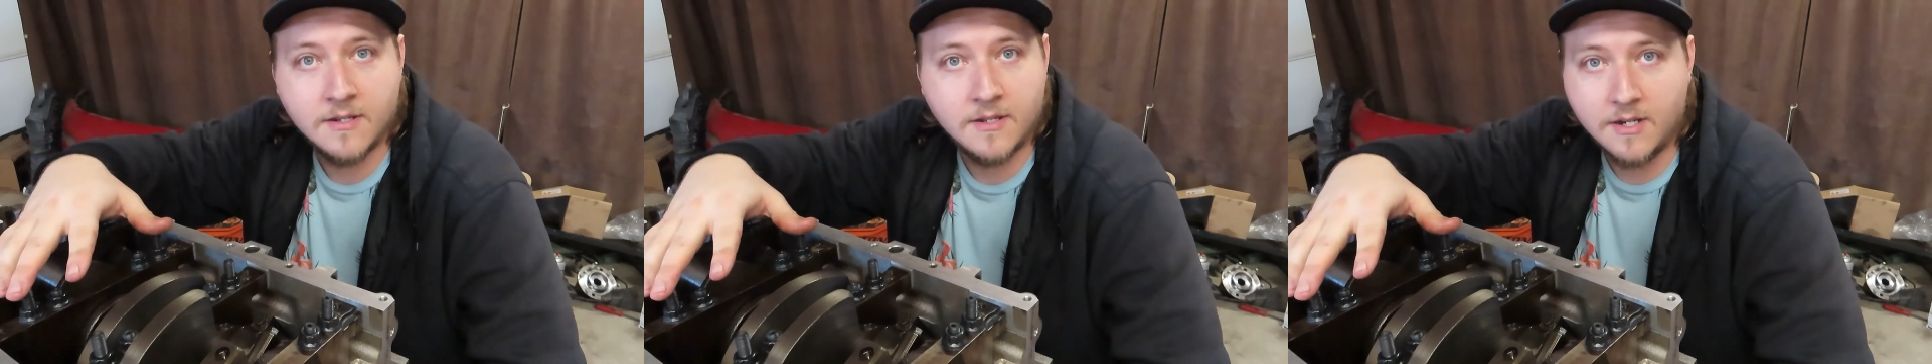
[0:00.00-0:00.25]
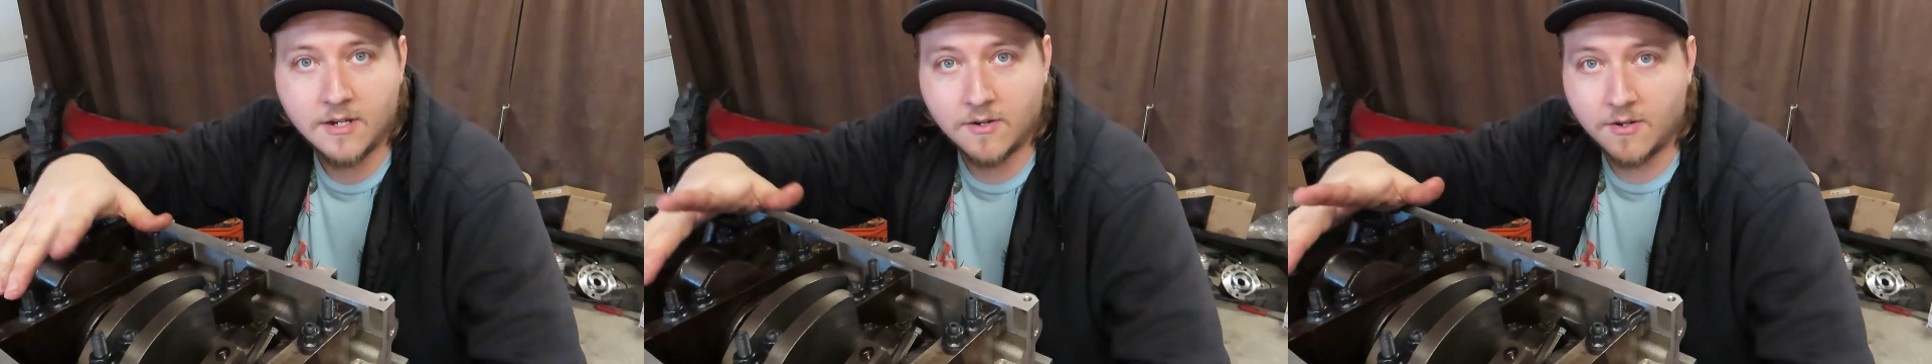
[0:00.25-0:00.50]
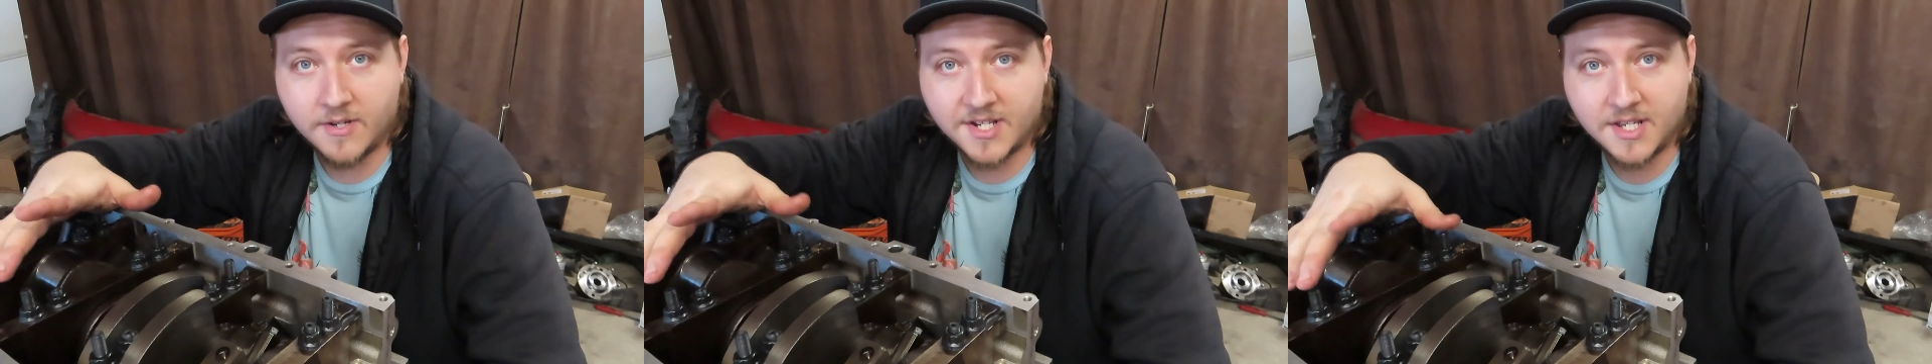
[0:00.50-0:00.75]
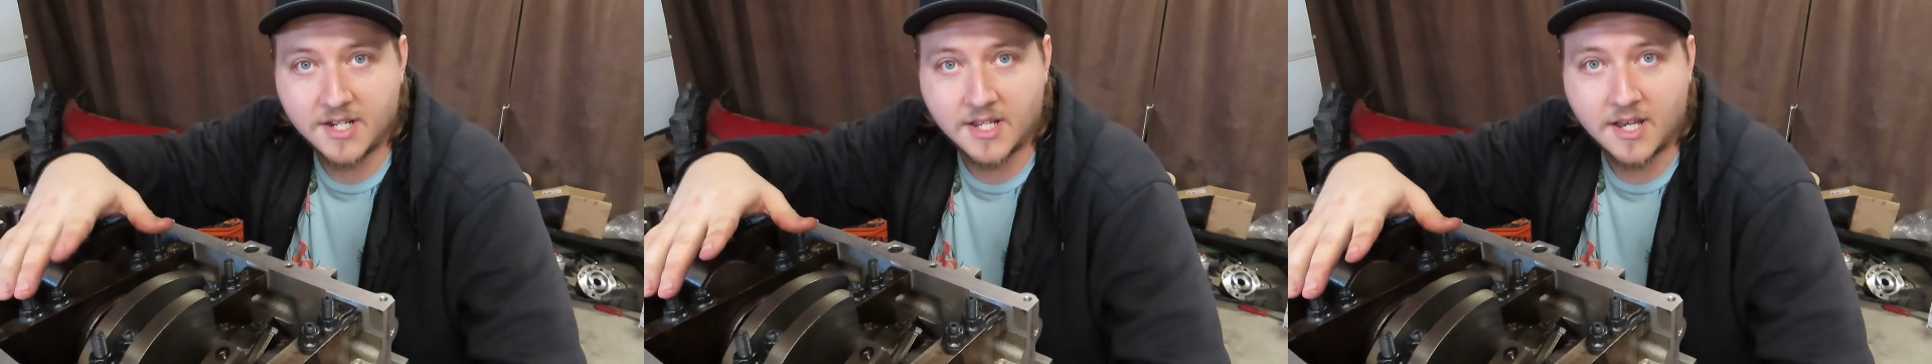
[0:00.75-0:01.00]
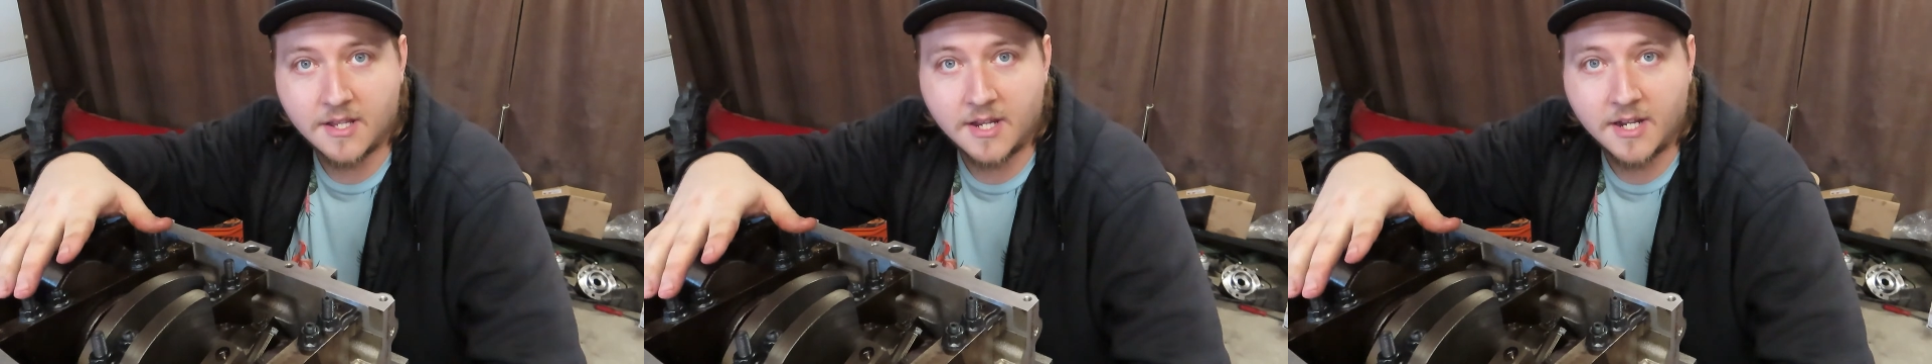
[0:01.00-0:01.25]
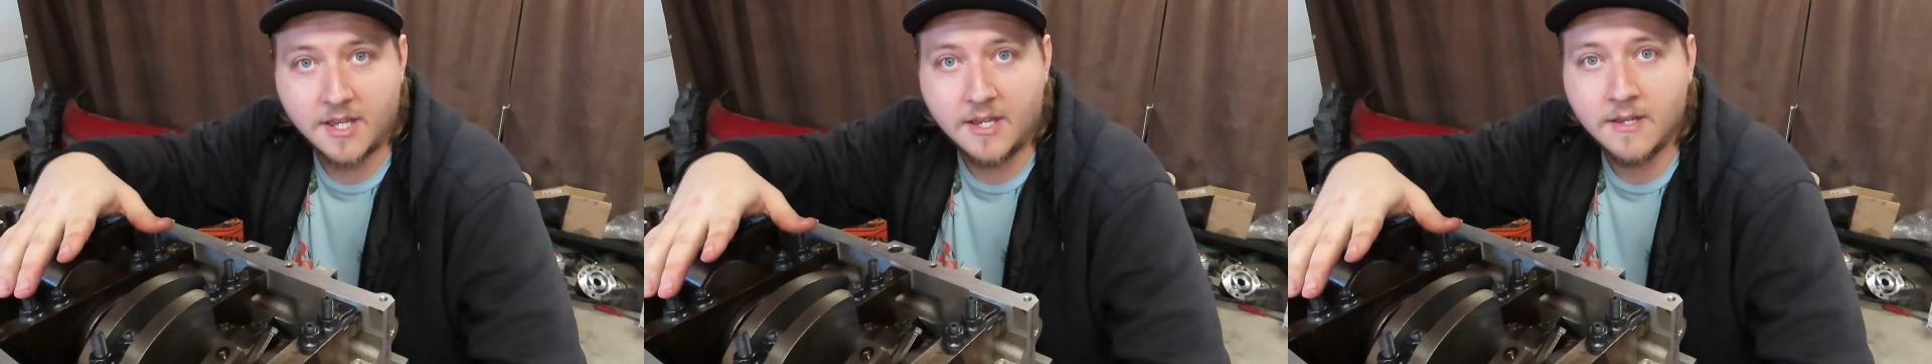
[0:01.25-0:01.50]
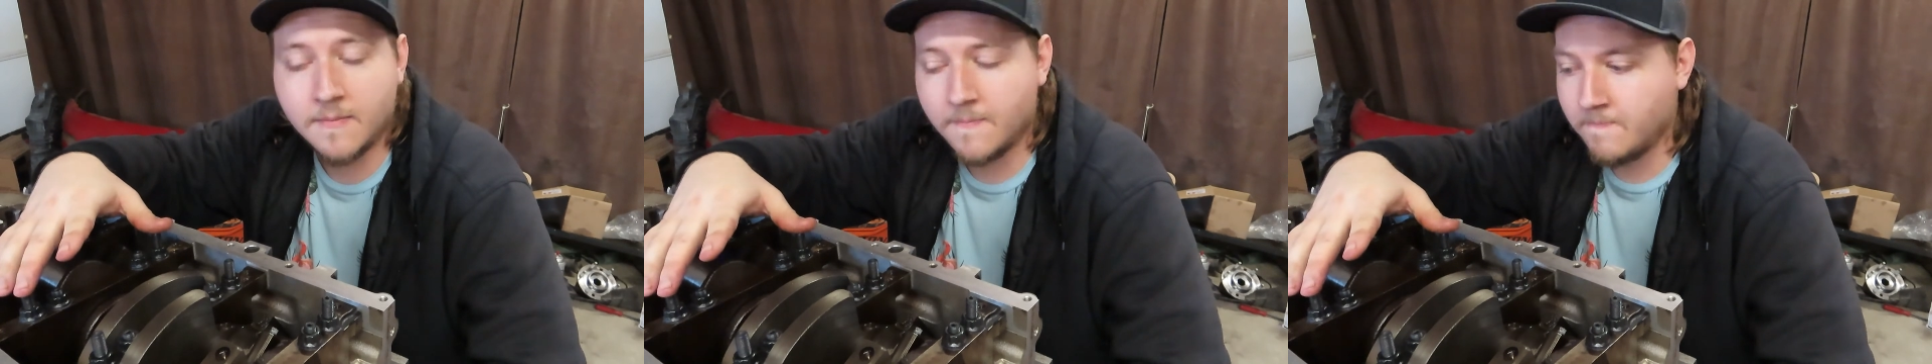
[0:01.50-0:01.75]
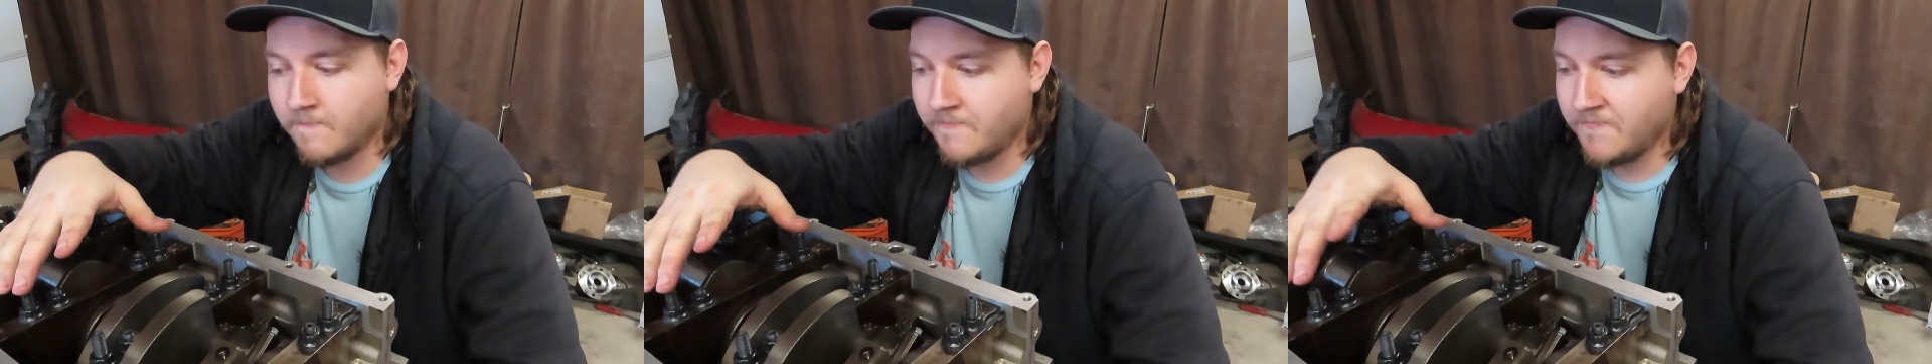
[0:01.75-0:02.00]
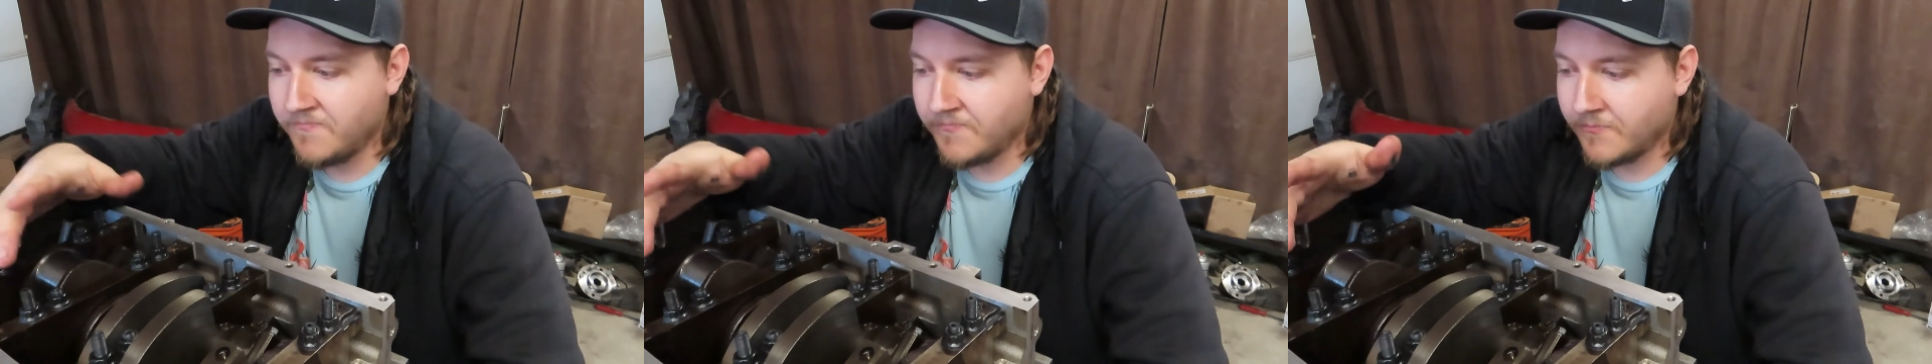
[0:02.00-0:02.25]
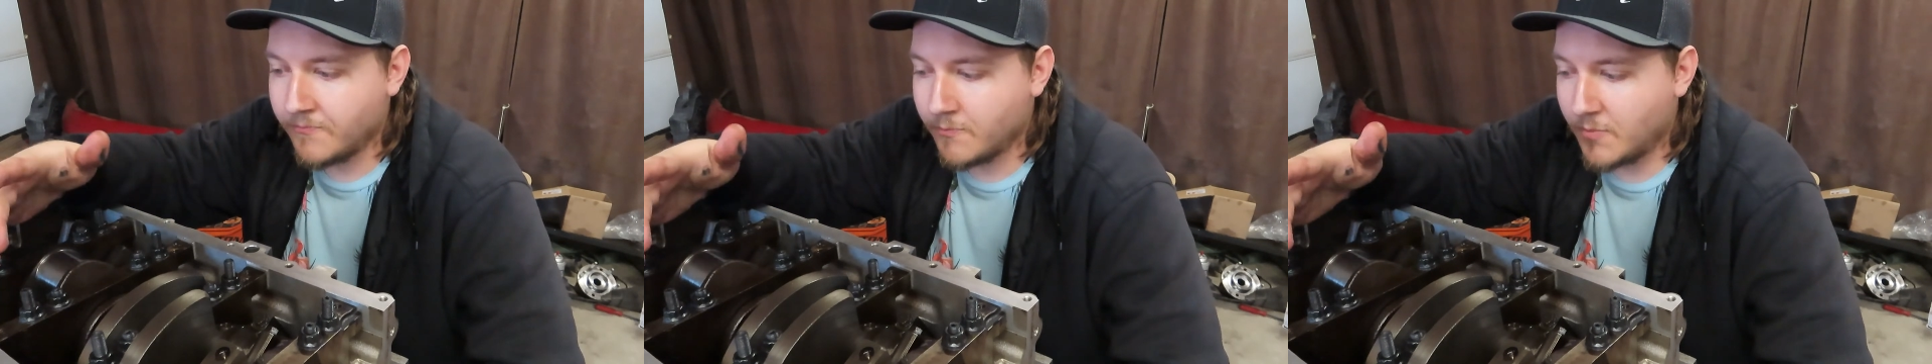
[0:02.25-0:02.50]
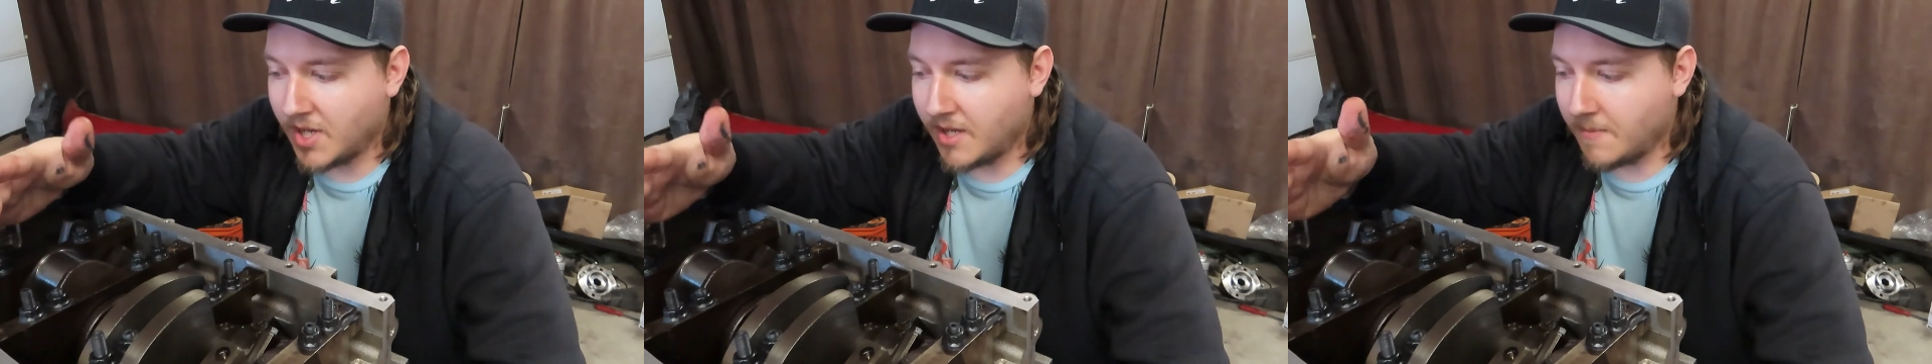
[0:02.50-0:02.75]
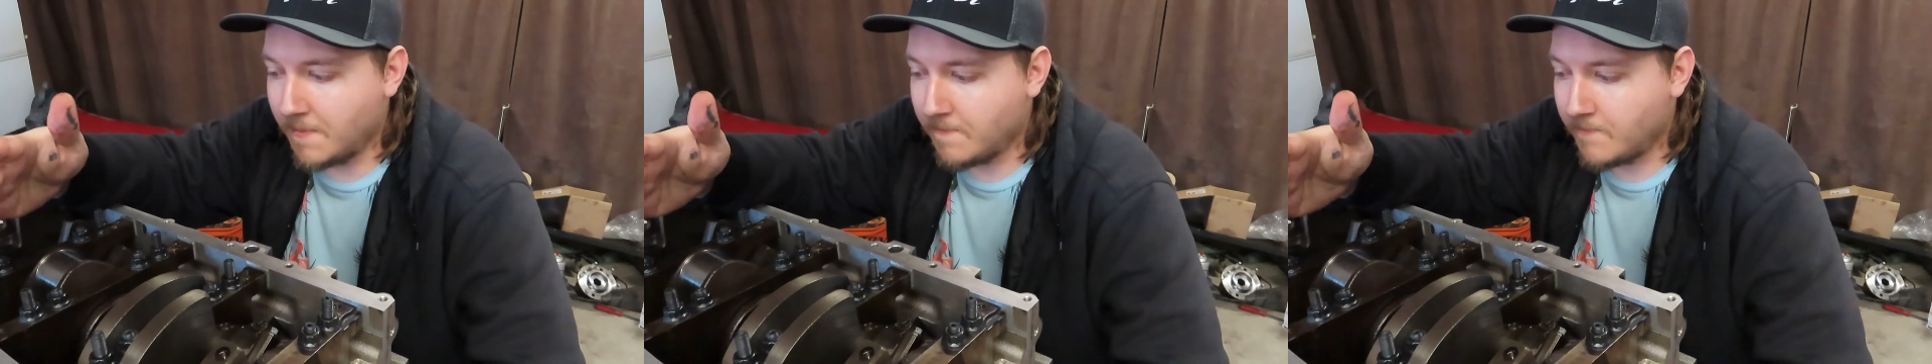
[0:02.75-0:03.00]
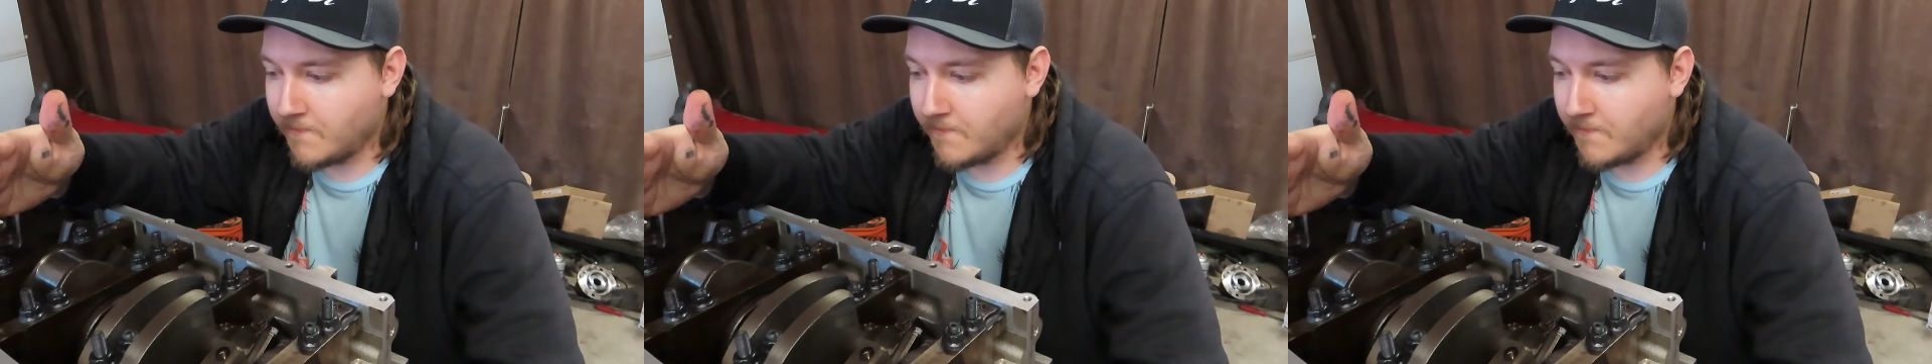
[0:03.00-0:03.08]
You don't always get that lucky. But